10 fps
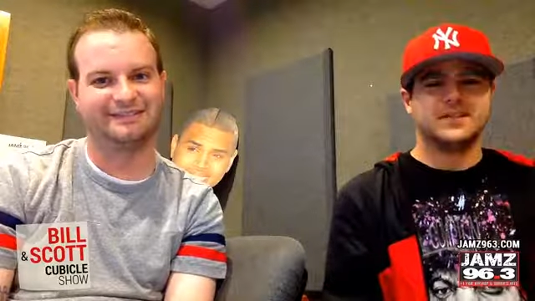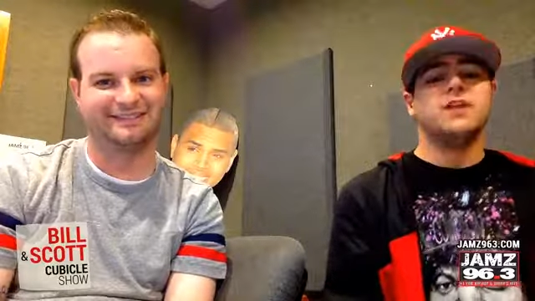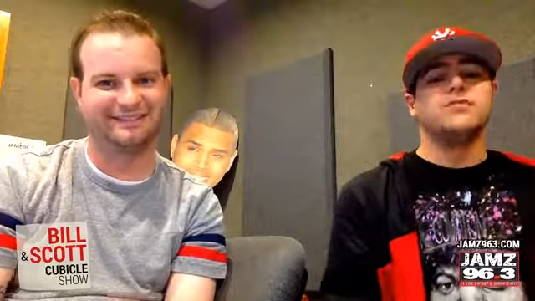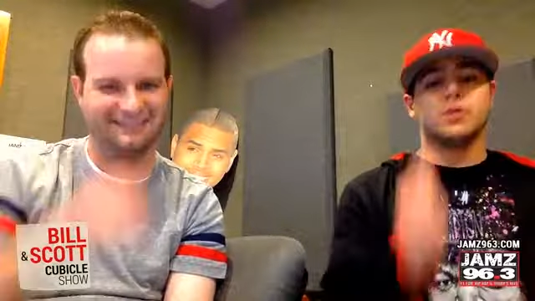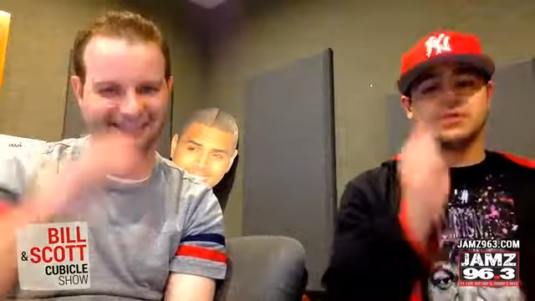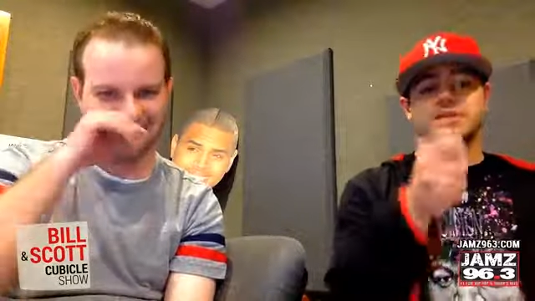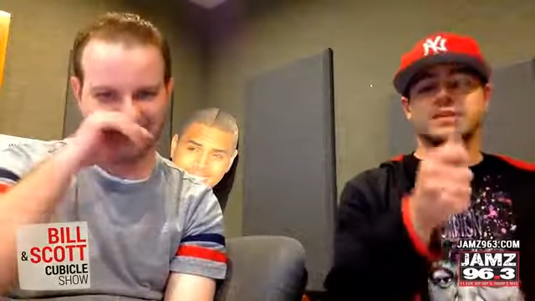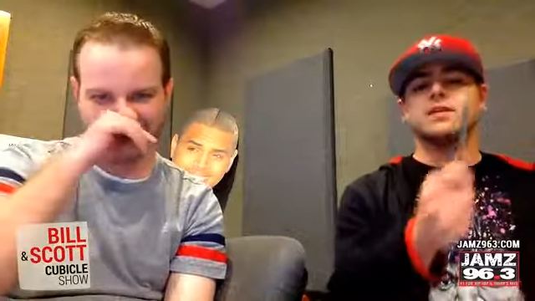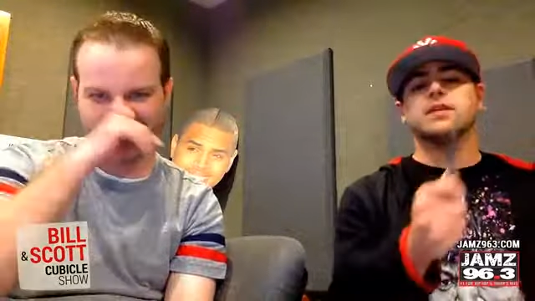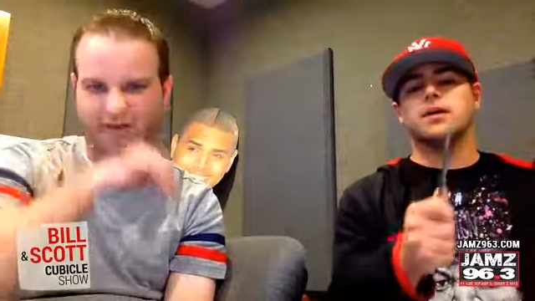Speaker 1: Fortunately,
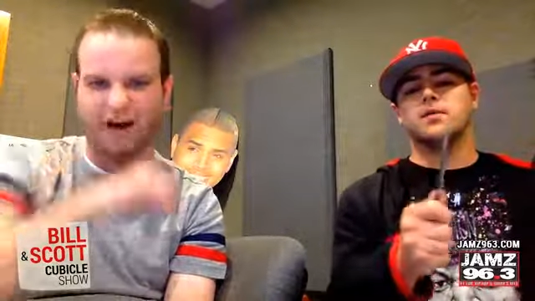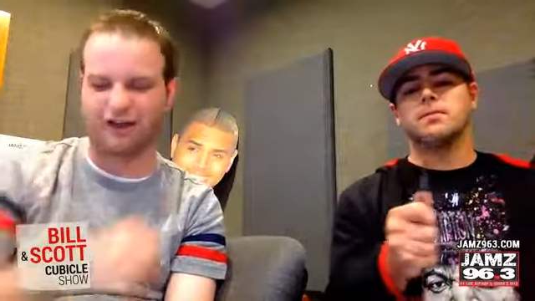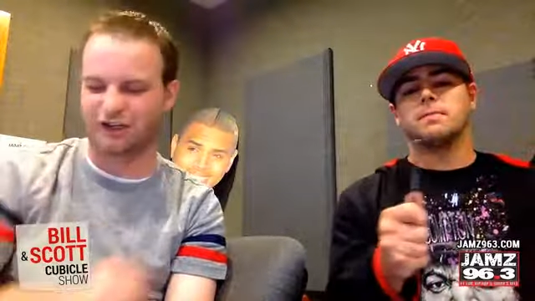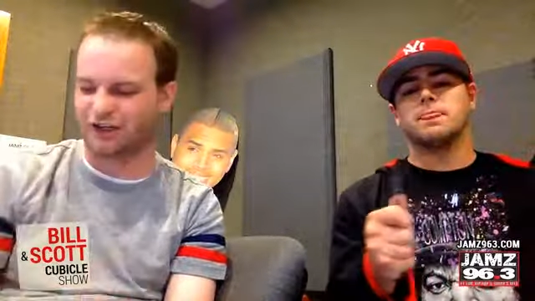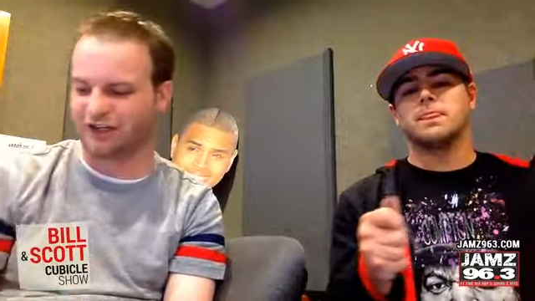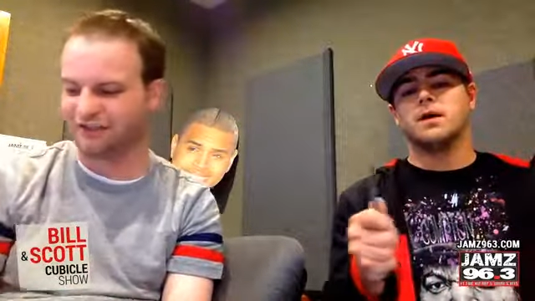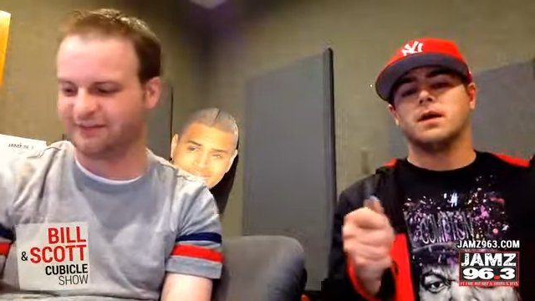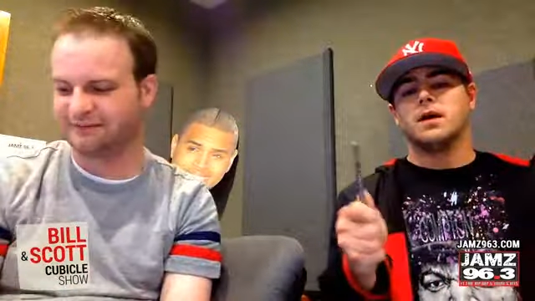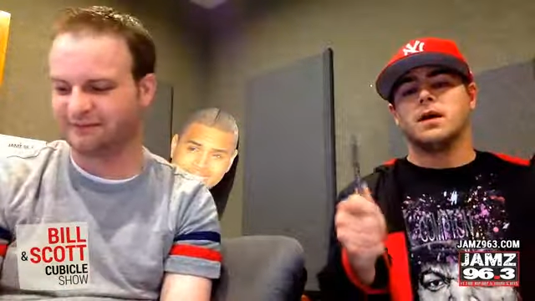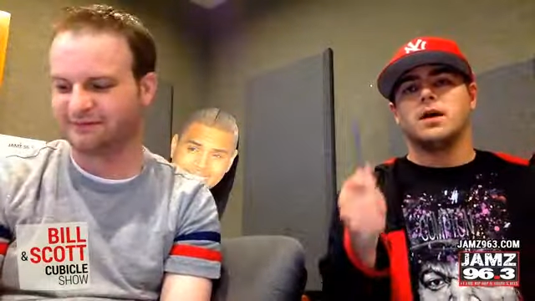though, logical.
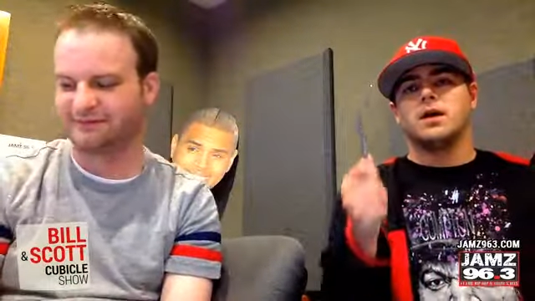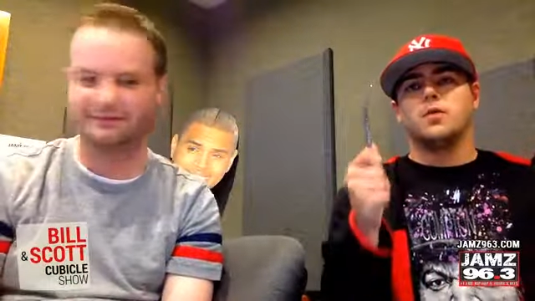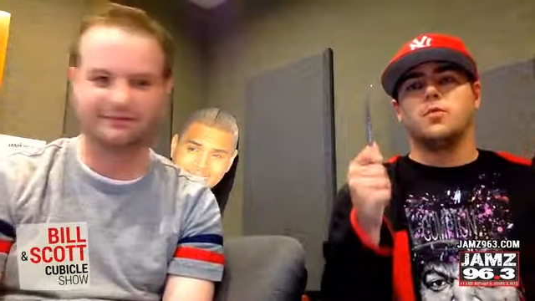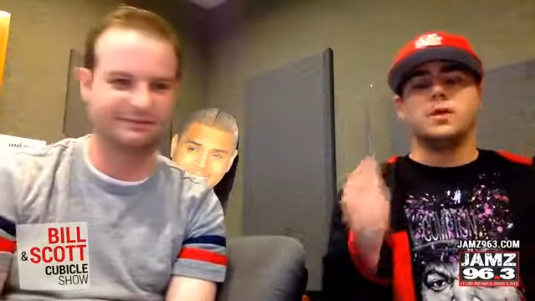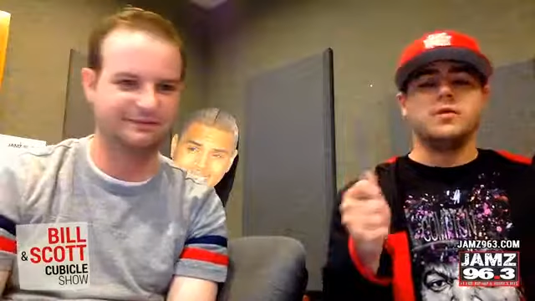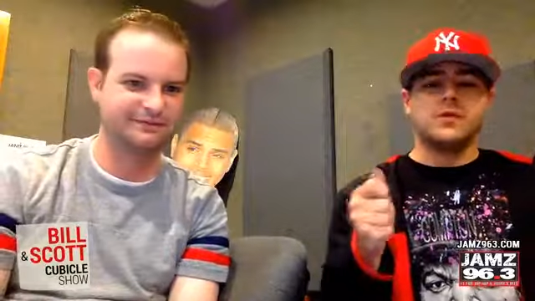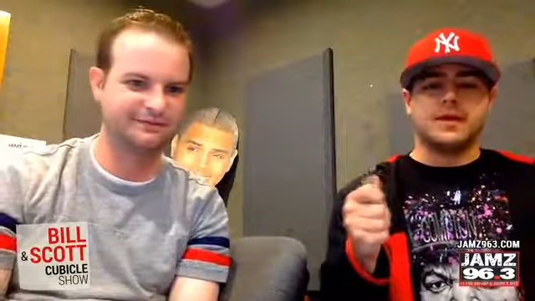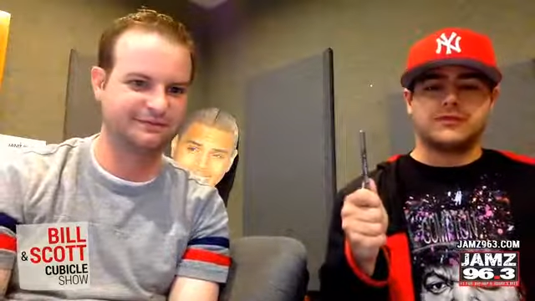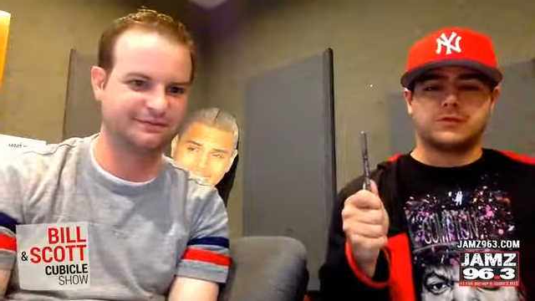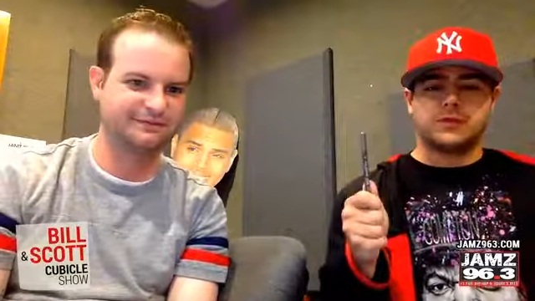We won't have to
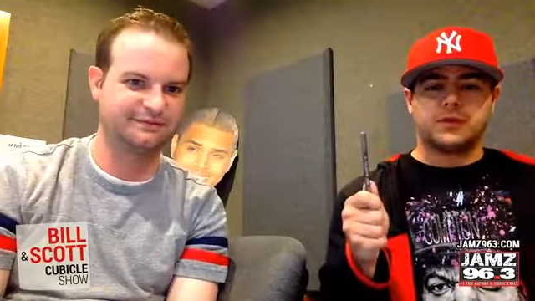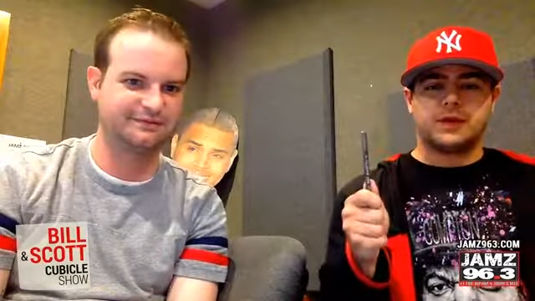worry